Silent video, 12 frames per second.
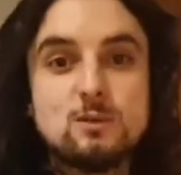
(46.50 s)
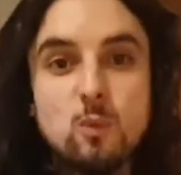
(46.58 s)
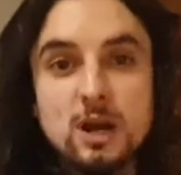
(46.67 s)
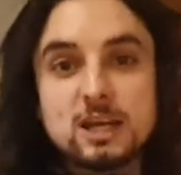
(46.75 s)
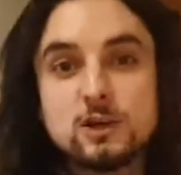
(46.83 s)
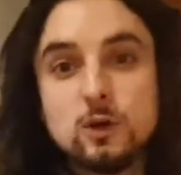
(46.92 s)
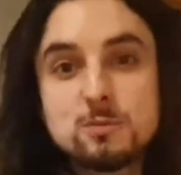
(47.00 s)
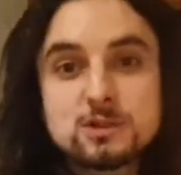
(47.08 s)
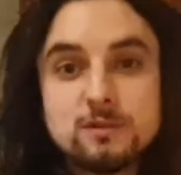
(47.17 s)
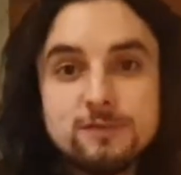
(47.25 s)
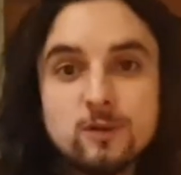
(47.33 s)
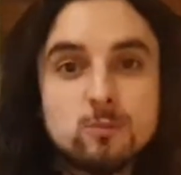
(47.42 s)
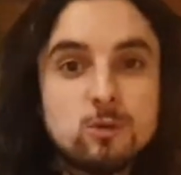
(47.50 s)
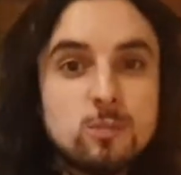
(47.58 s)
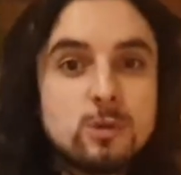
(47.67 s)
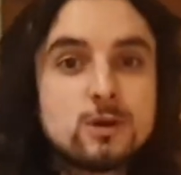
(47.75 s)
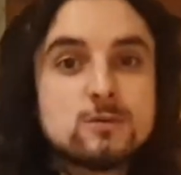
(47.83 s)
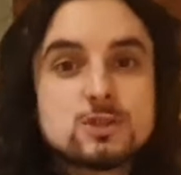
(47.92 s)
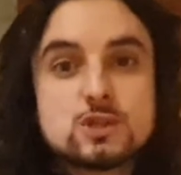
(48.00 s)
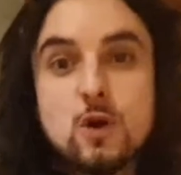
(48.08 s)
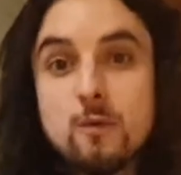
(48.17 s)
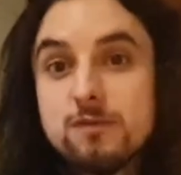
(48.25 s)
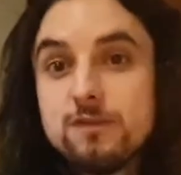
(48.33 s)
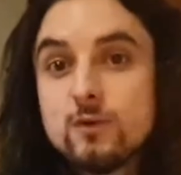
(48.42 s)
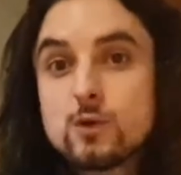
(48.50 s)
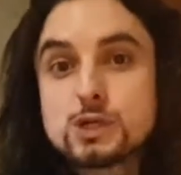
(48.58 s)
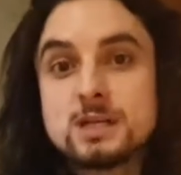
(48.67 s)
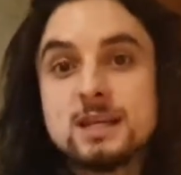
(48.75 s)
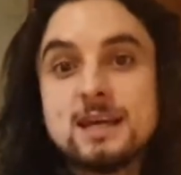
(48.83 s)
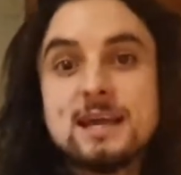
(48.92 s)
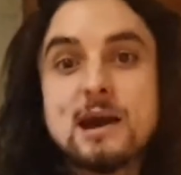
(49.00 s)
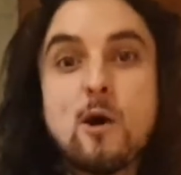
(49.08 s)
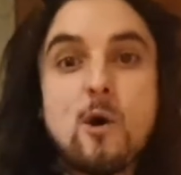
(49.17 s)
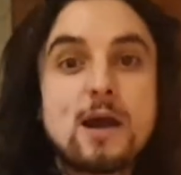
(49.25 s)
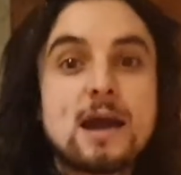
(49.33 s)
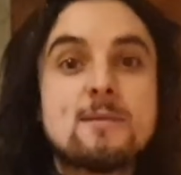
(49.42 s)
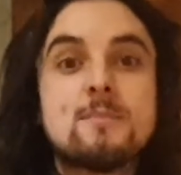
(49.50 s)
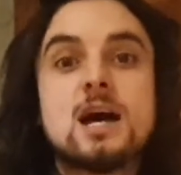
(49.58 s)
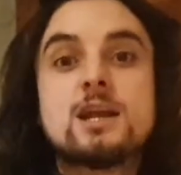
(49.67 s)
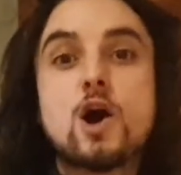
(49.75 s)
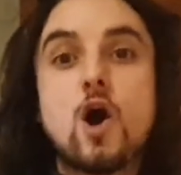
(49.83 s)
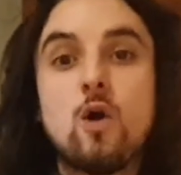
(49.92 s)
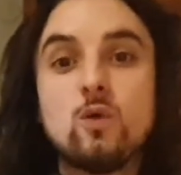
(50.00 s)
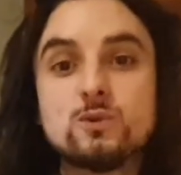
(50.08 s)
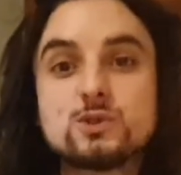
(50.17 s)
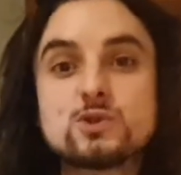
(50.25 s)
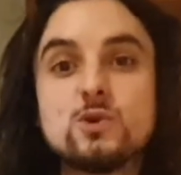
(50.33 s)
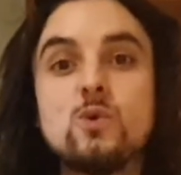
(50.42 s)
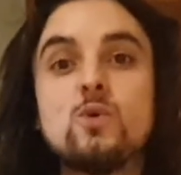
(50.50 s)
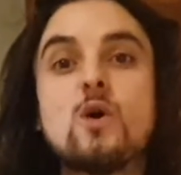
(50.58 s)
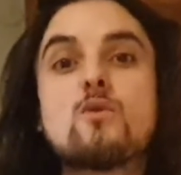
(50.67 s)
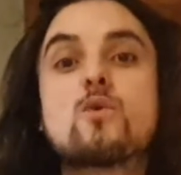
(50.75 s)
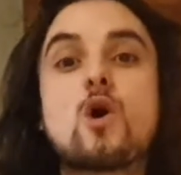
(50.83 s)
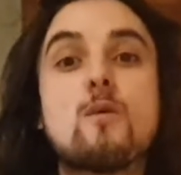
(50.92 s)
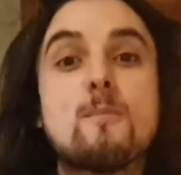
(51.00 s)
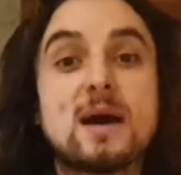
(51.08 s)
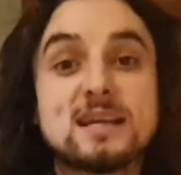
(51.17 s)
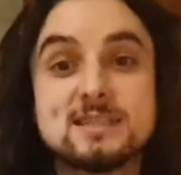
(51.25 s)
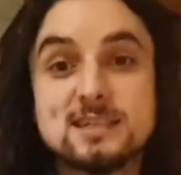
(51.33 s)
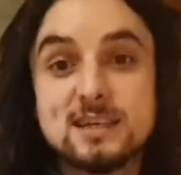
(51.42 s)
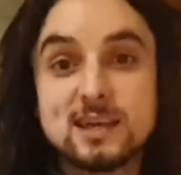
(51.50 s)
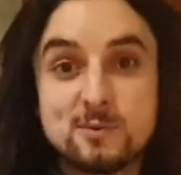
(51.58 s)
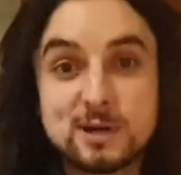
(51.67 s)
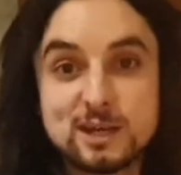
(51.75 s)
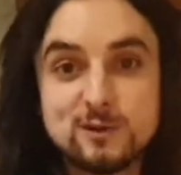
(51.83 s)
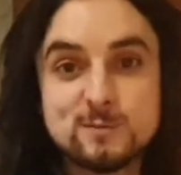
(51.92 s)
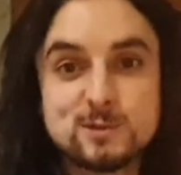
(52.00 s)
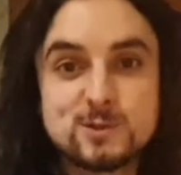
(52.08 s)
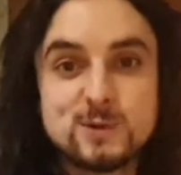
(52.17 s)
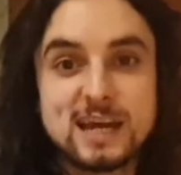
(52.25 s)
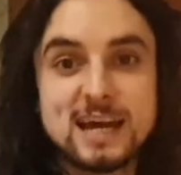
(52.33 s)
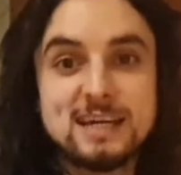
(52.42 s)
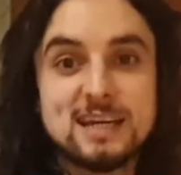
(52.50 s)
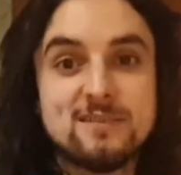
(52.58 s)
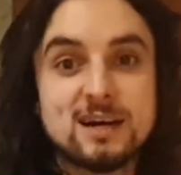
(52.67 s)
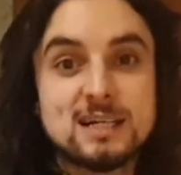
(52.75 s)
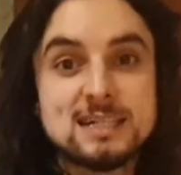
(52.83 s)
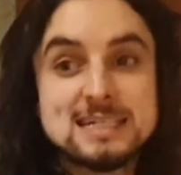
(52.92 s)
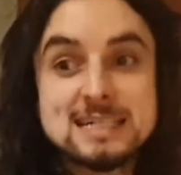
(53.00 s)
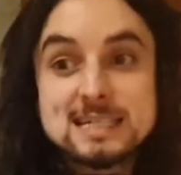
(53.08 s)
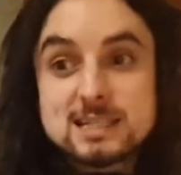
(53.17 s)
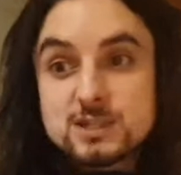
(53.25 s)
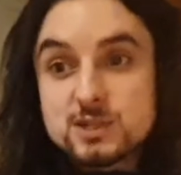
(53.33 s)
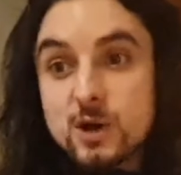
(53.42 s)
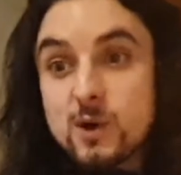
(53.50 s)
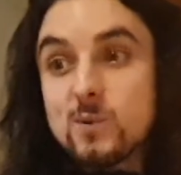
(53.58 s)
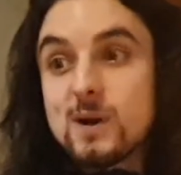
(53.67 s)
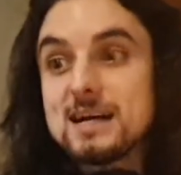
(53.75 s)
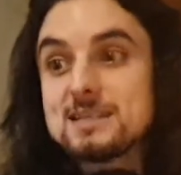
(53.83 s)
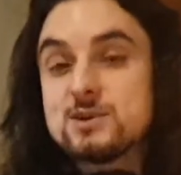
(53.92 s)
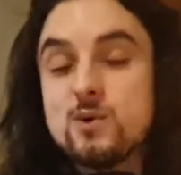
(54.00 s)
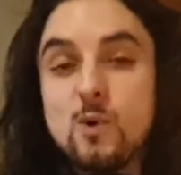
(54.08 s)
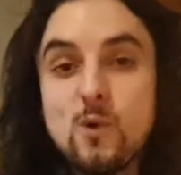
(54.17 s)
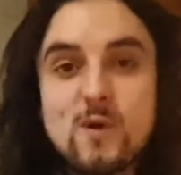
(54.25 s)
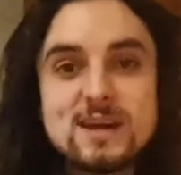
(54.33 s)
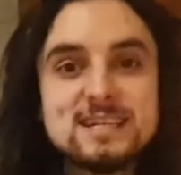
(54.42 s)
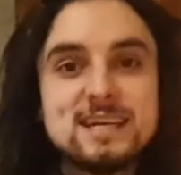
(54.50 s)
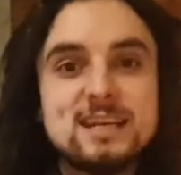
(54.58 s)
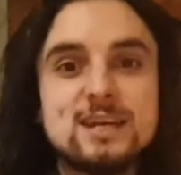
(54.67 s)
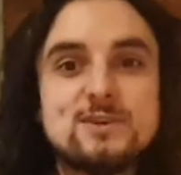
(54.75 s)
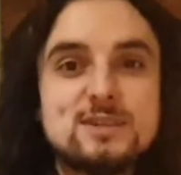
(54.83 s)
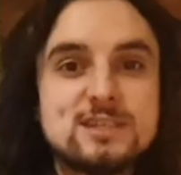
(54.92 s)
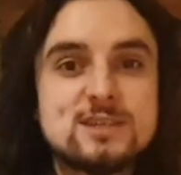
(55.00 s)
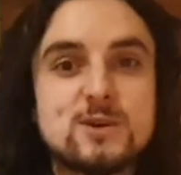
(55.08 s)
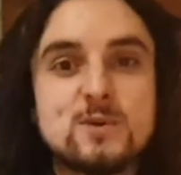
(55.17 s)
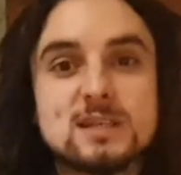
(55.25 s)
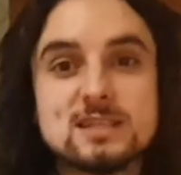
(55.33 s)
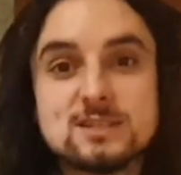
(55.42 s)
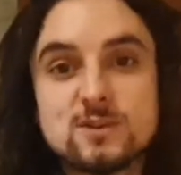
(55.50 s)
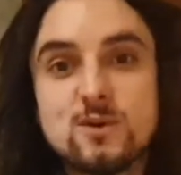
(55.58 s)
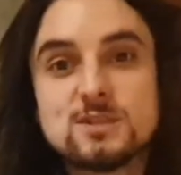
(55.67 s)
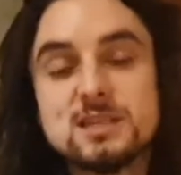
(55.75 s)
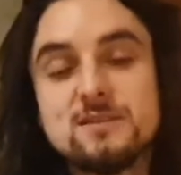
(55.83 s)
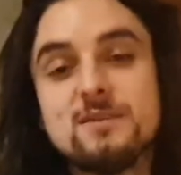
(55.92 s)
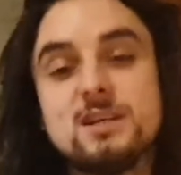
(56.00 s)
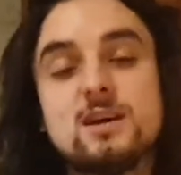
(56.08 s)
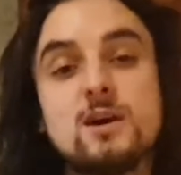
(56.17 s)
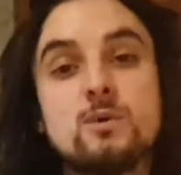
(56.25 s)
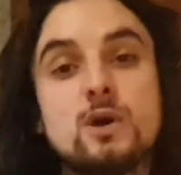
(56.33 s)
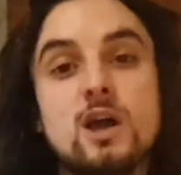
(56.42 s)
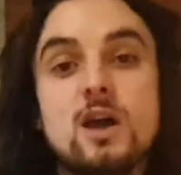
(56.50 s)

When it comes to football boots, unfortunately, I am an old school romantic when it comes to a K-leather. So, as I already alluded to at the start of the video,